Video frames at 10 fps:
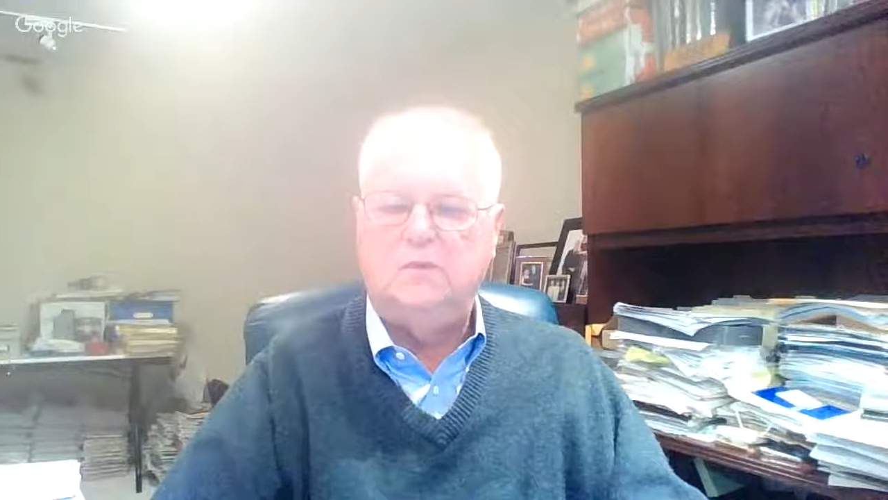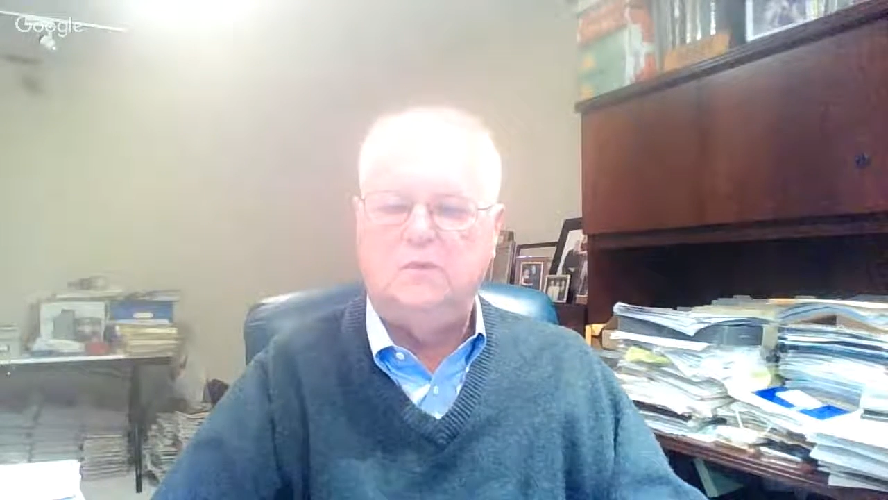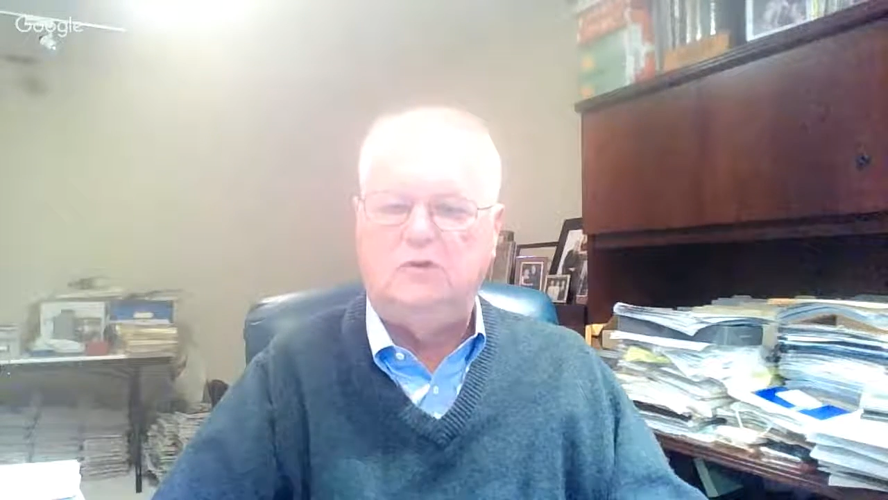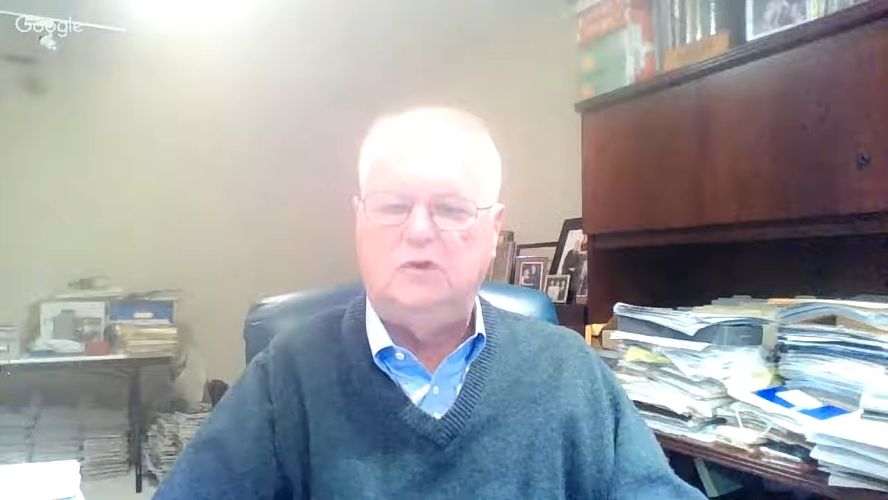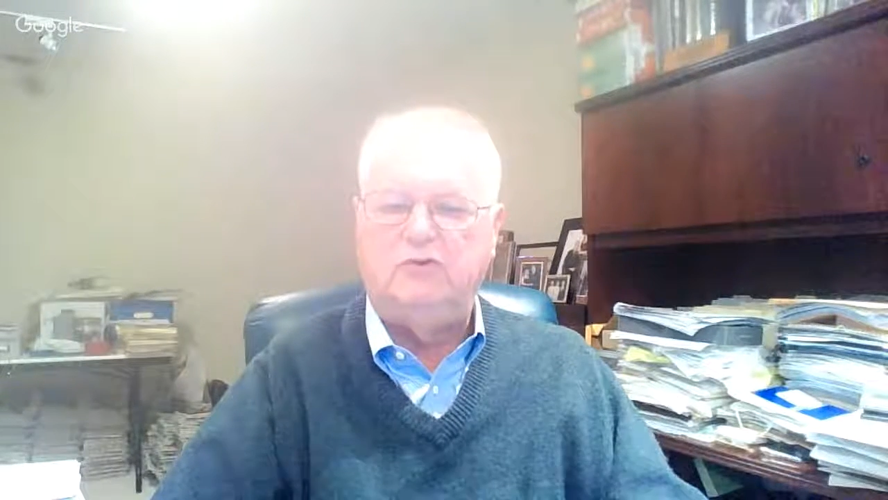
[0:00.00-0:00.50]

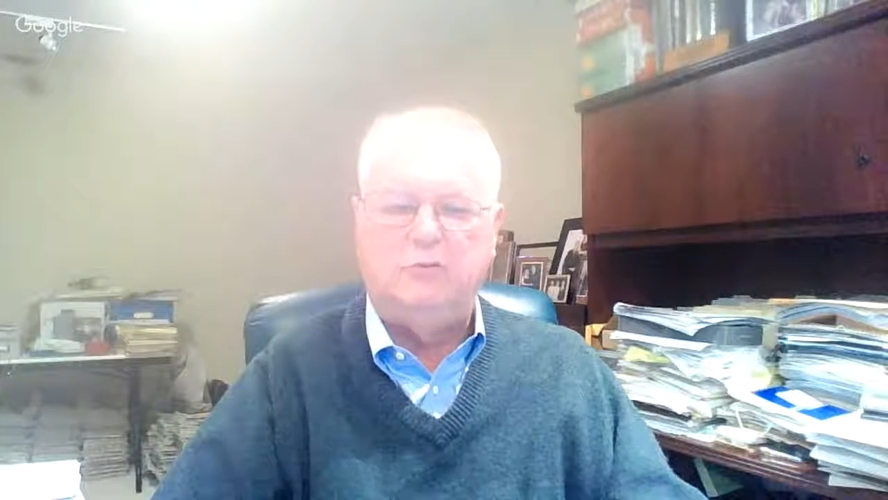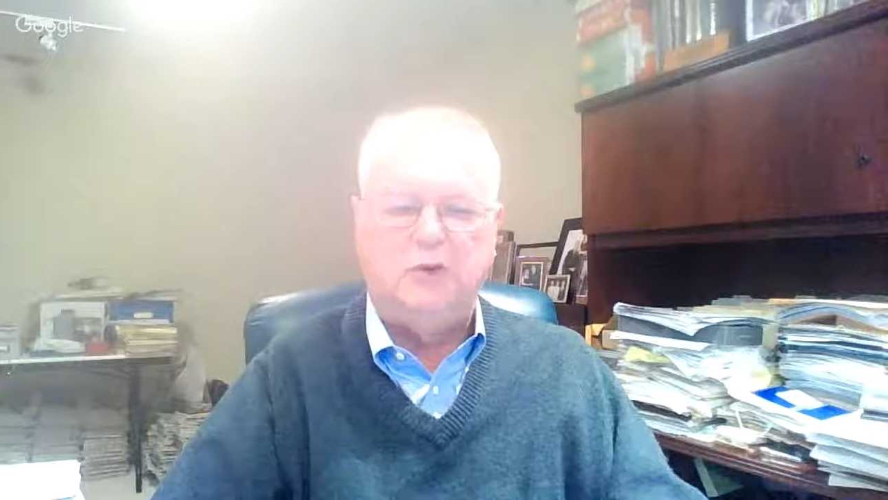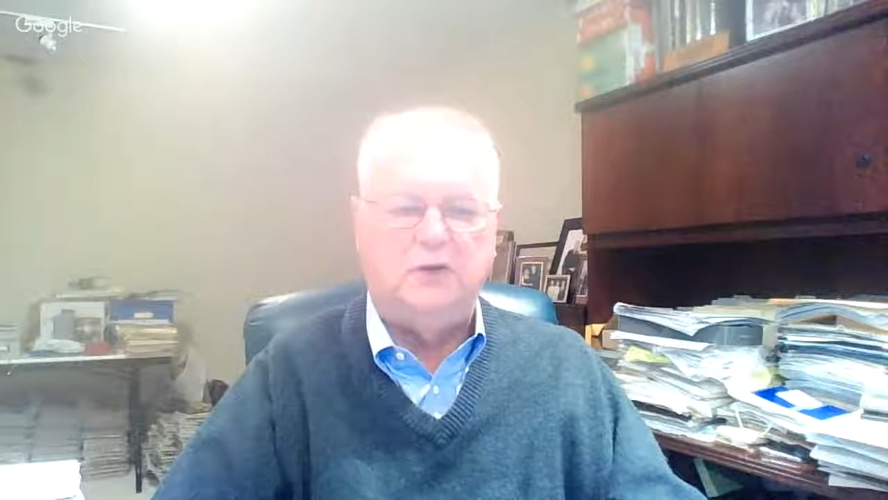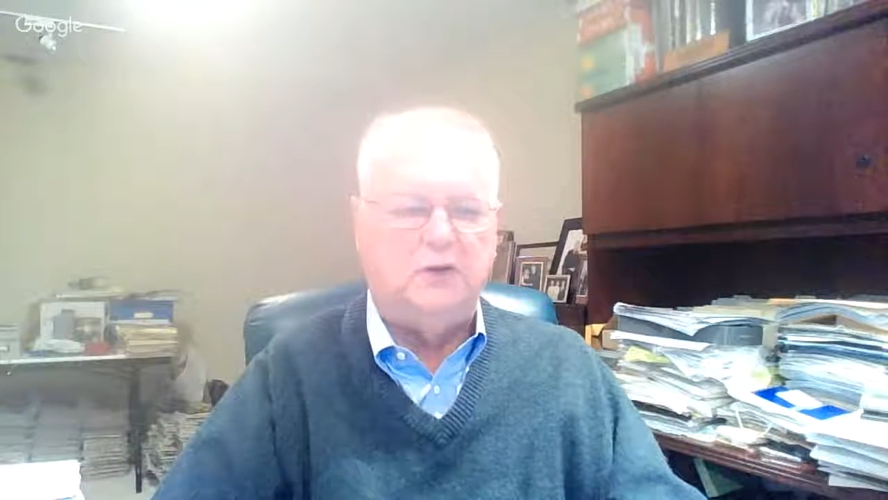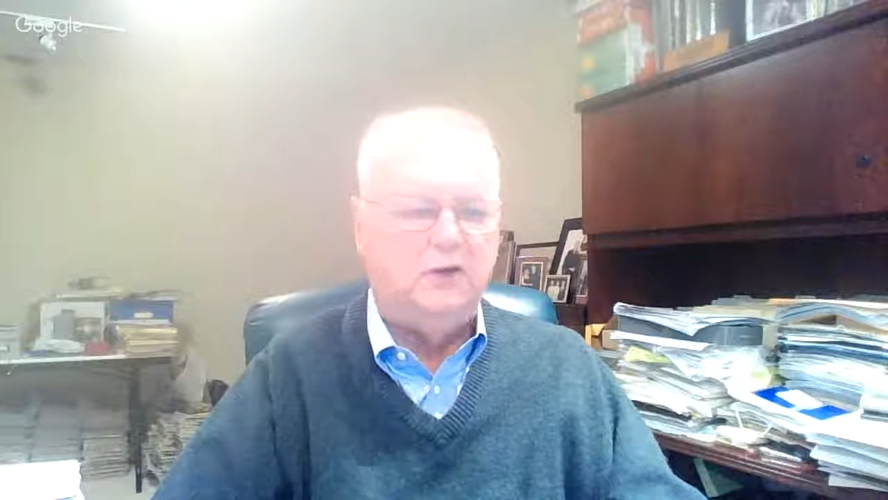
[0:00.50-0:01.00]
session by
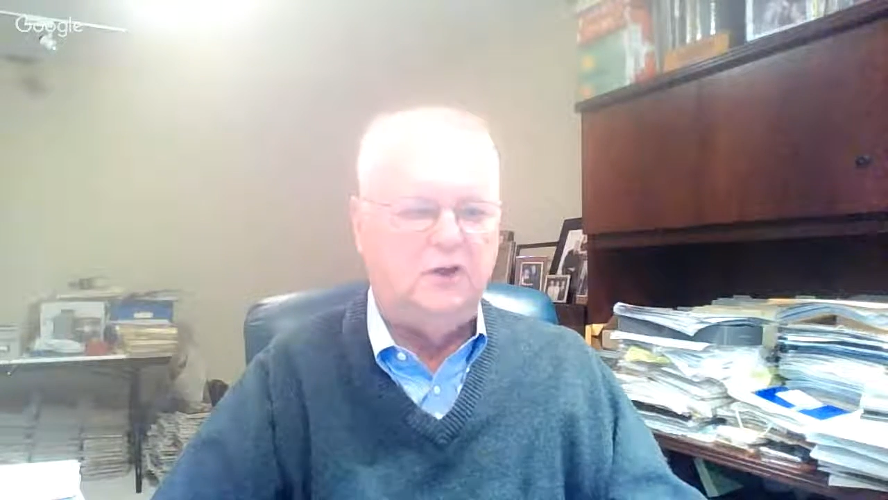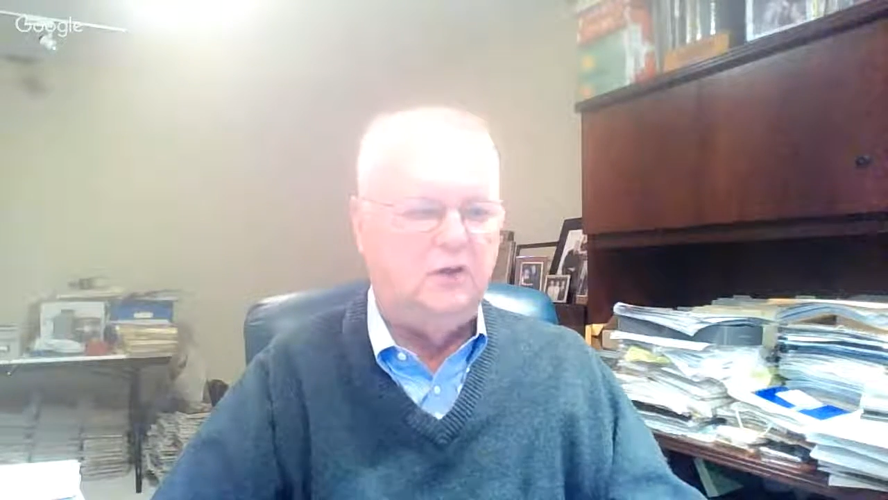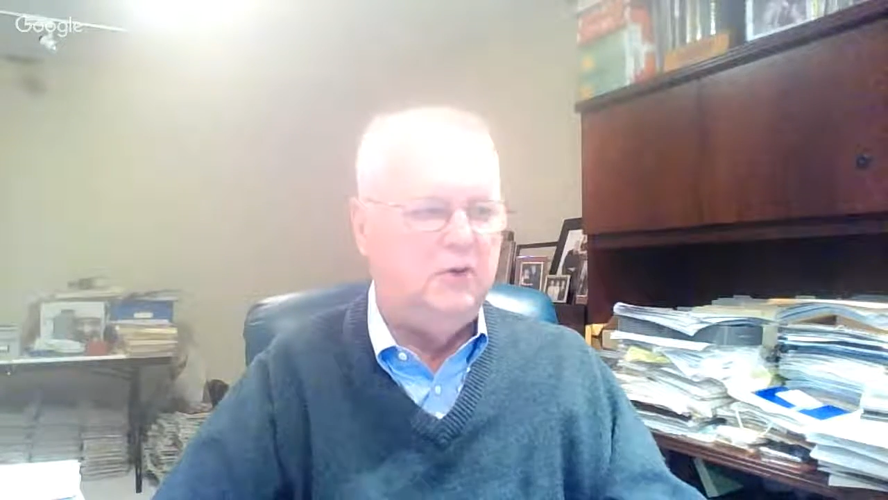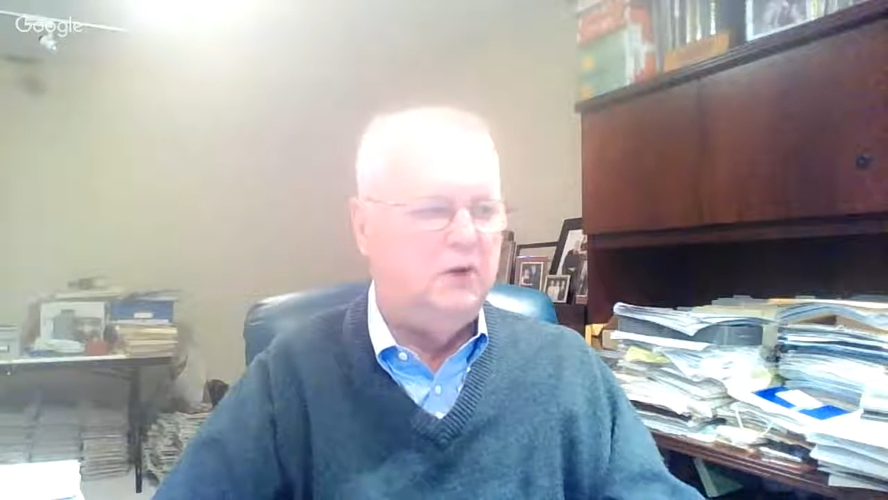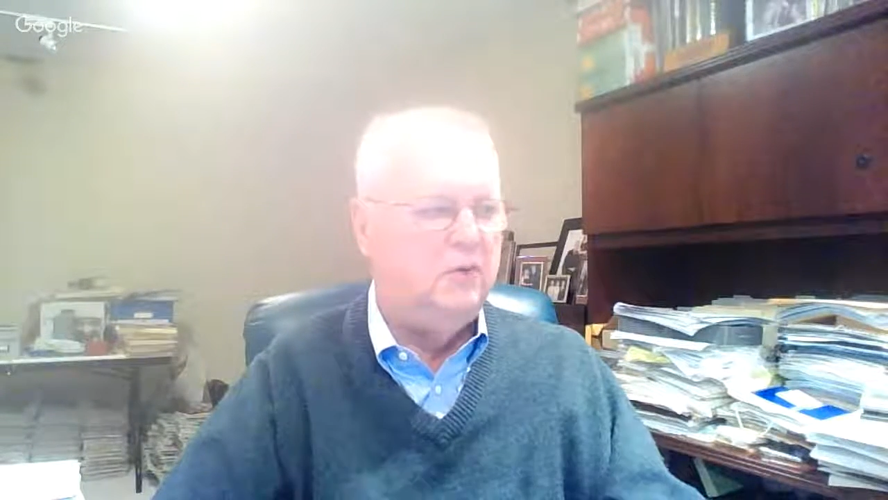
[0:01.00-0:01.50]
talking
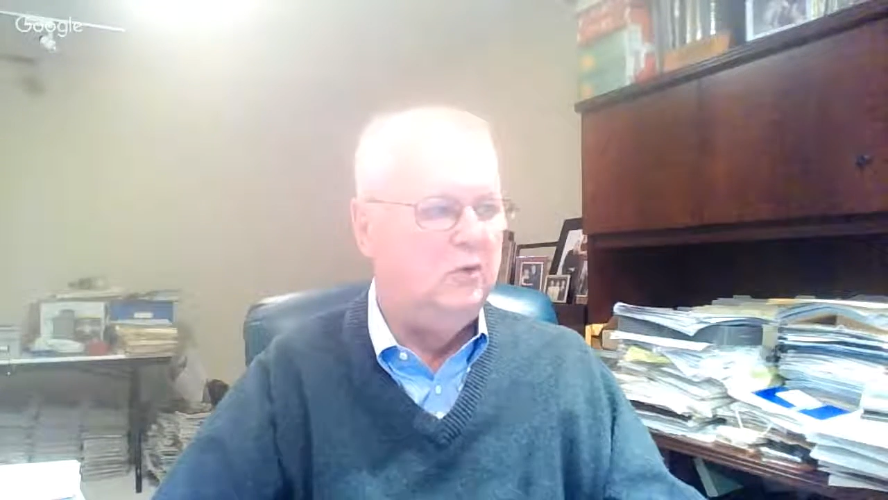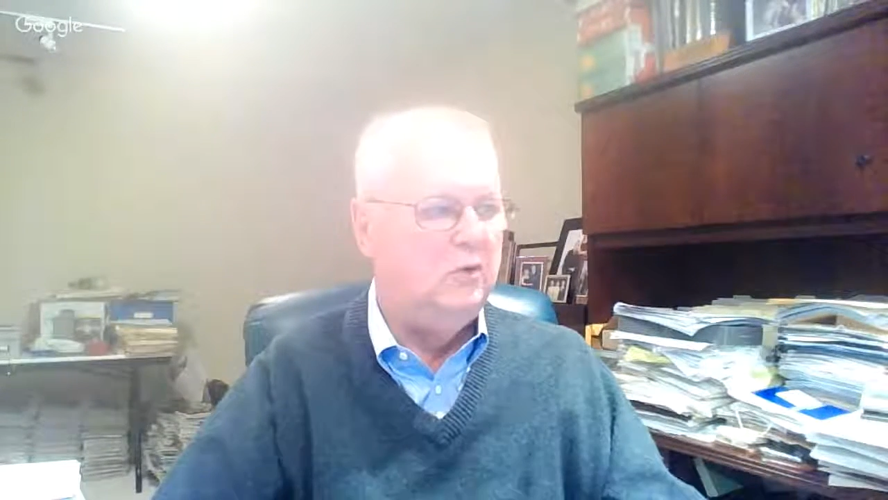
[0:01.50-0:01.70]
about World